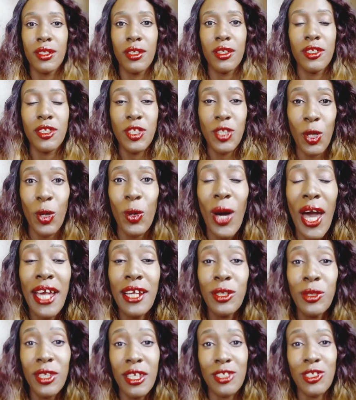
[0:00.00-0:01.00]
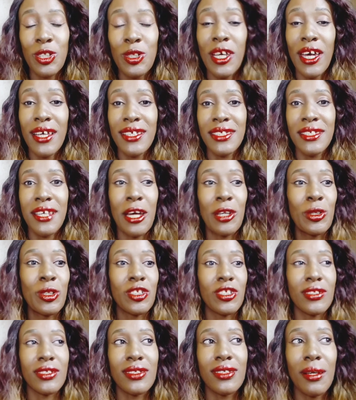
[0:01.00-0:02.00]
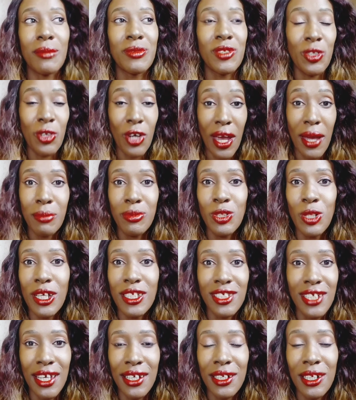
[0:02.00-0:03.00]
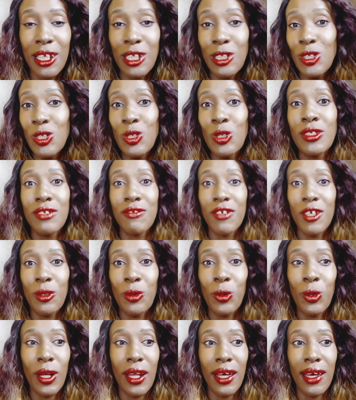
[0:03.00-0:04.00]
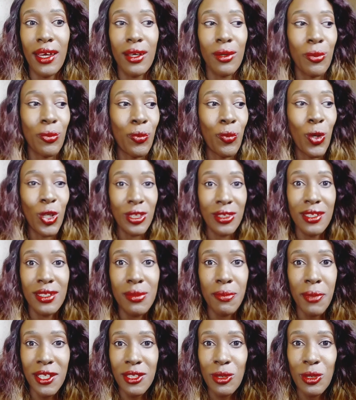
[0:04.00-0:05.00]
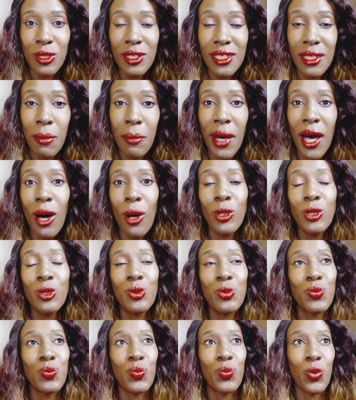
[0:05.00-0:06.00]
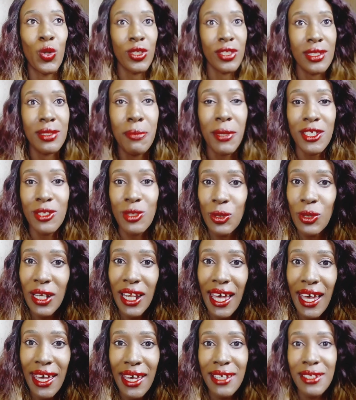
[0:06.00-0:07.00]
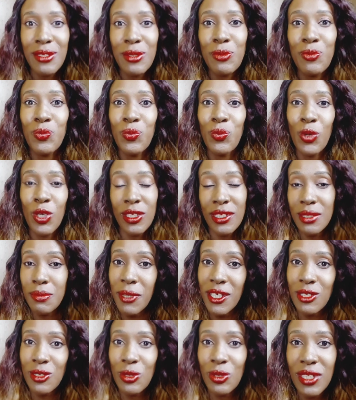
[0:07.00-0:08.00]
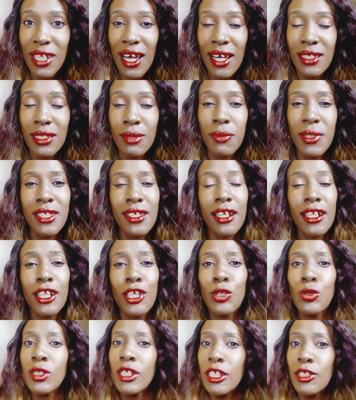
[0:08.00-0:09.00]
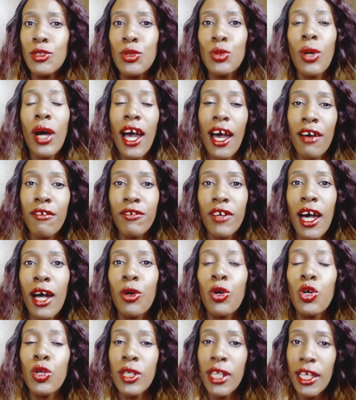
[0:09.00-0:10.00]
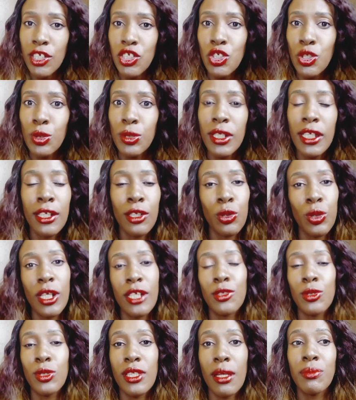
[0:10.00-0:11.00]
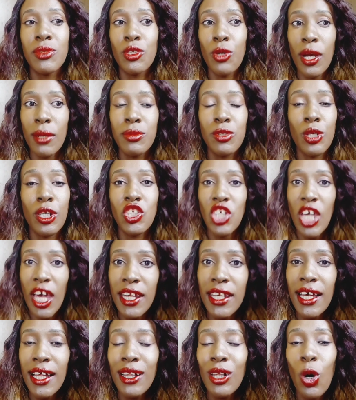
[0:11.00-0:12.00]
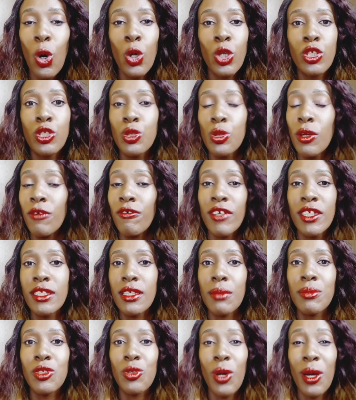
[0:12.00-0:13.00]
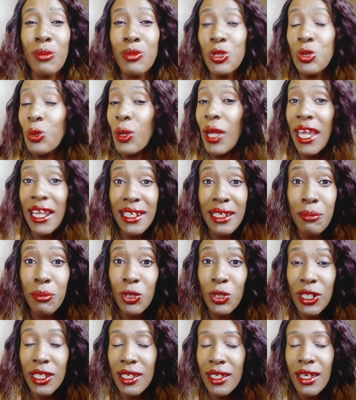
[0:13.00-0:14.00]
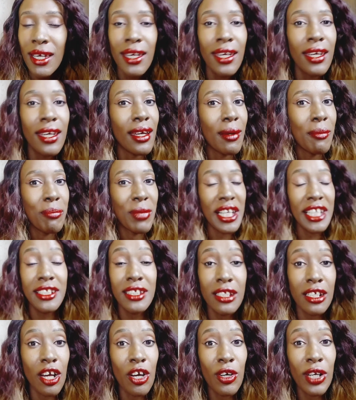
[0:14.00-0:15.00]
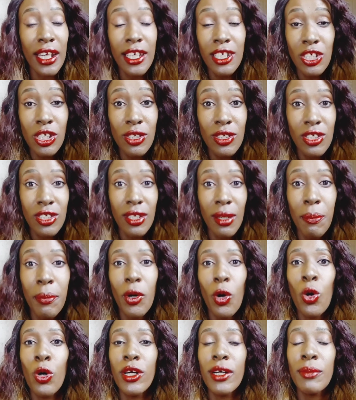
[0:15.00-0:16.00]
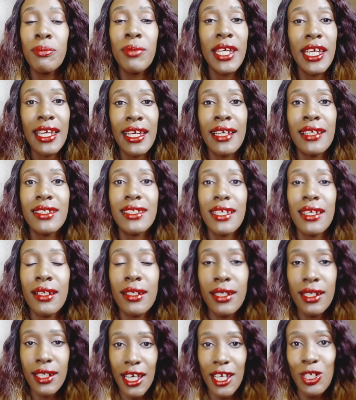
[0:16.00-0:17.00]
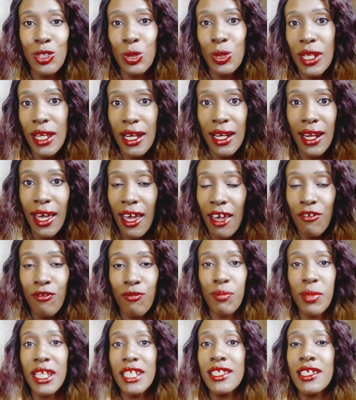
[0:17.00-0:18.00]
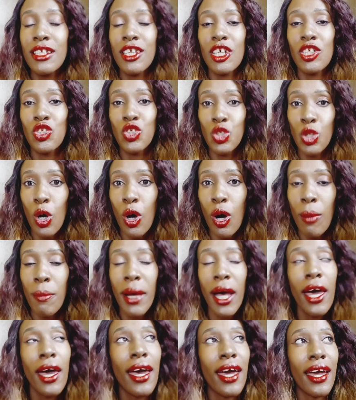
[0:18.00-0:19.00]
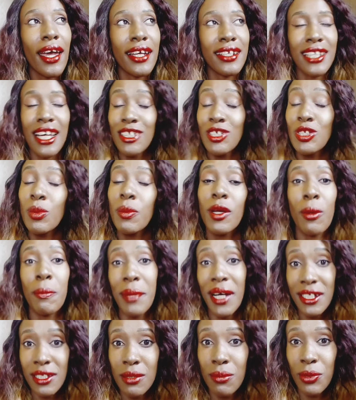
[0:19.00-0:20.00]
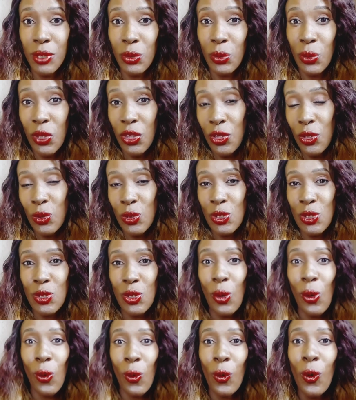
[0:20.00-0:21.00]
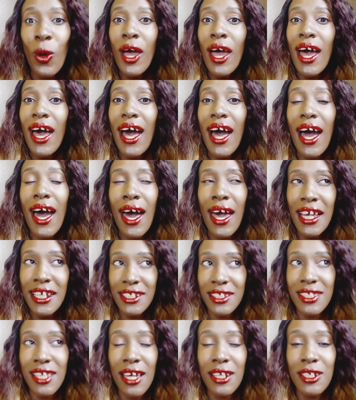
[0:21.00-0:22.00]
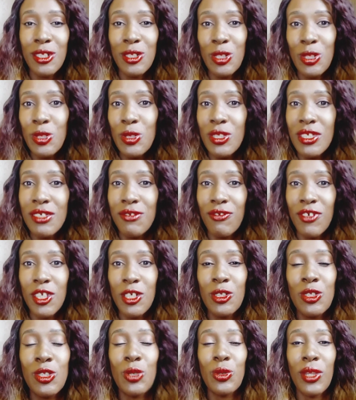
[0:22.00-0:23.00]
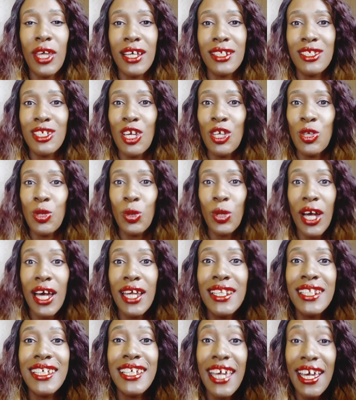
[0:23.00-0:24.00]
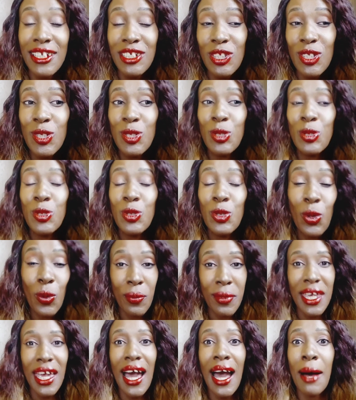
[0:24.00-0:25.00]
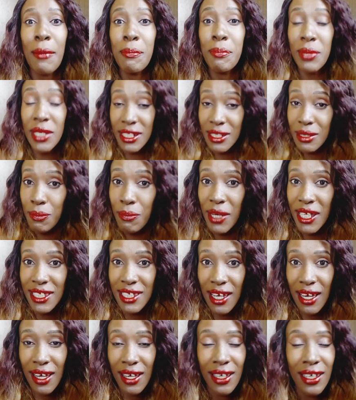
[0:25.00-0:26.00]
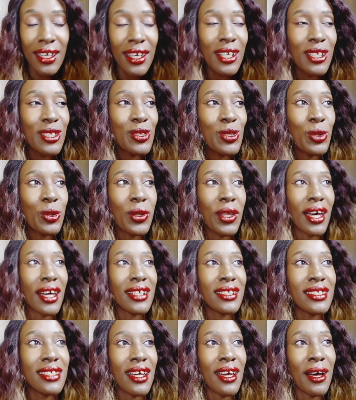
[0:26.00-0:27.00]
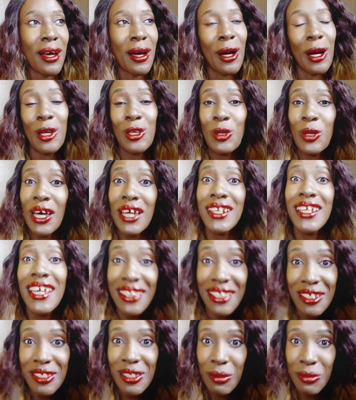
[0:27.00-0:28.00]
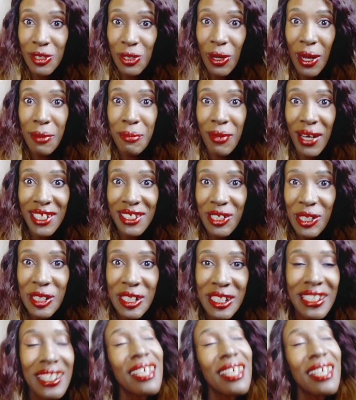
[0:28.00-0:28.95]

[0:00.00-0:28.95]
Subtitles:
So I know that you guys cannot just subscribe to a channel and you don't even know like what this person is about, what this person likes, what this person does. Basically, you need to have a connection in order to subscribe to a channel or to even subscribe to anybody. Be it in a relationship or be it in day-to-day life, be it in a job, it has to be compatible with you. So I decided to do this video so that you can get to know me a bit better, so that you can hit the subscribe button,